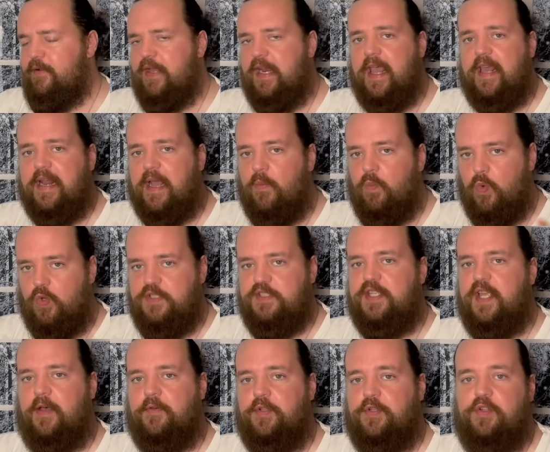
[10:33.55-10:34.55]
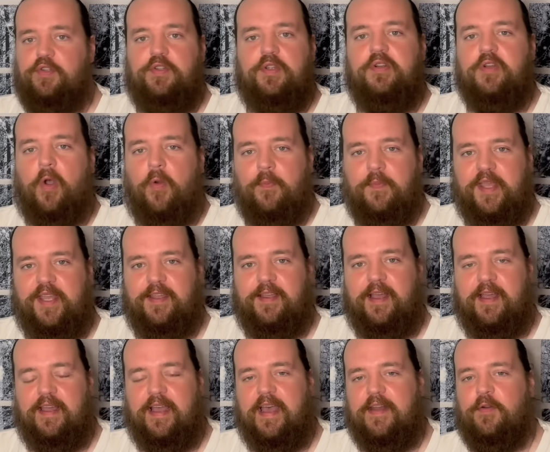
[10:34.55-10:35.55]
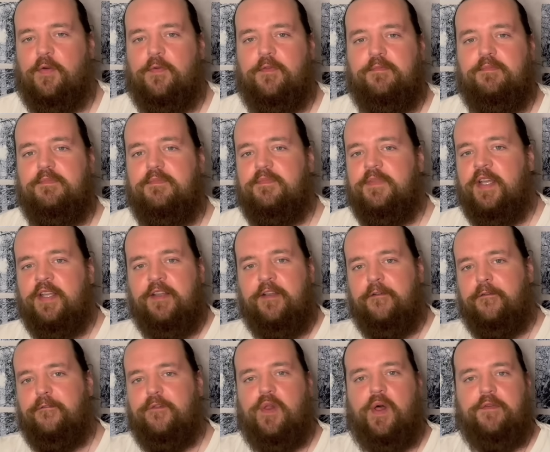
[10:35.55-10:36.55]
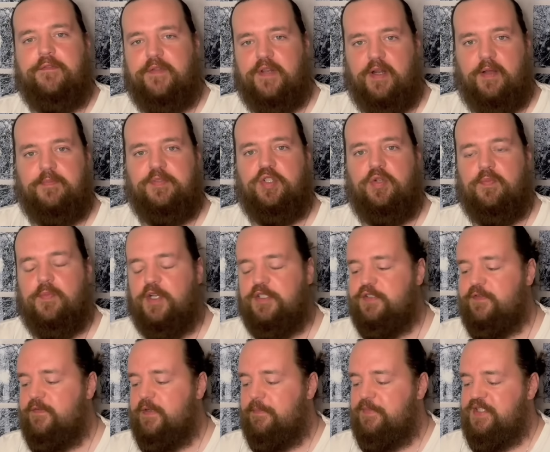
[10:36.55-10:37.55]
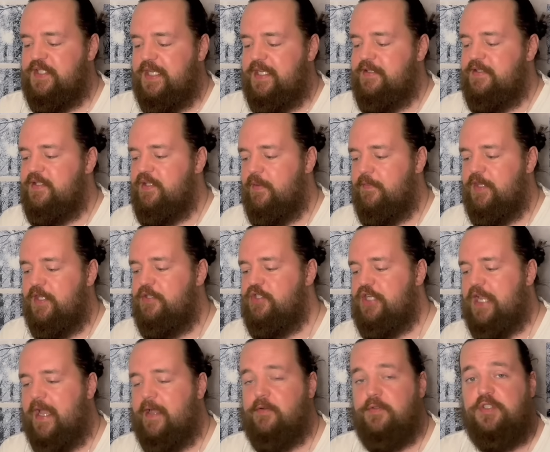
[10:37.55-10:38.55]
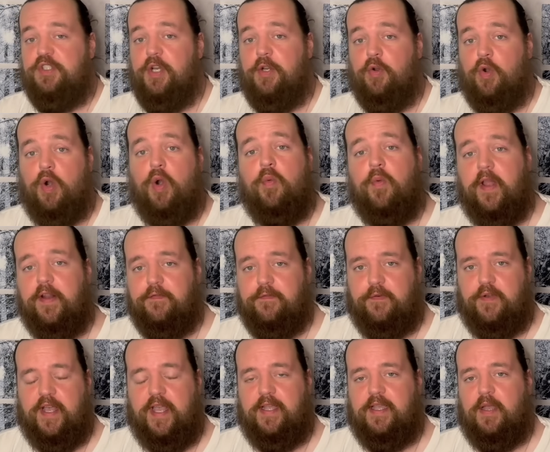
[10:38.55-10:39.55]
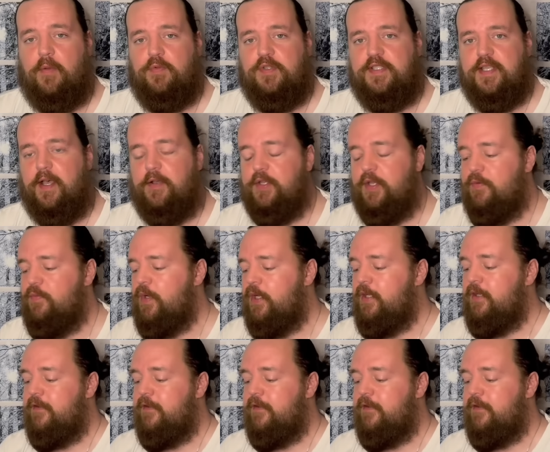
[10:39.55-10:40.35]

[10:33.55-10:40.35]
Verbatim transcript: And I would tell you, you know me, I, I don't fluff it up too much. If I'm seeing something challenging or a red flag, I would tell you.